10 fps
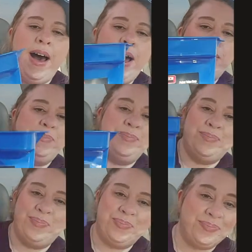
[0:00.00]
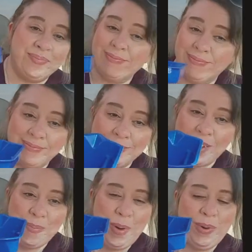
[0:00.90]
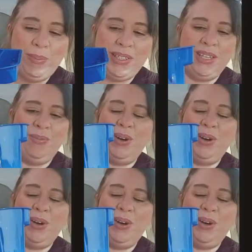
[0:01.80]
But we're busy.